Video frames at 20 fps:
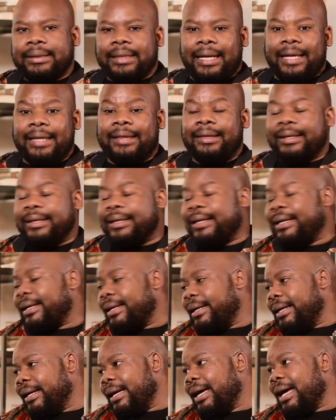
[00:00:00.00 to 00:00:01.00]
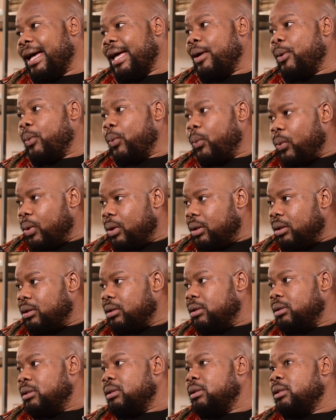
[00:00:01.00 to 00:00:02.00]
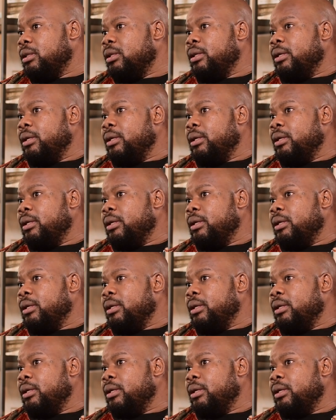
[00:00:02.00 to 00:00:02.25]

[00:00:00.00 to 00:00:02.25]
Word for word: I I think I will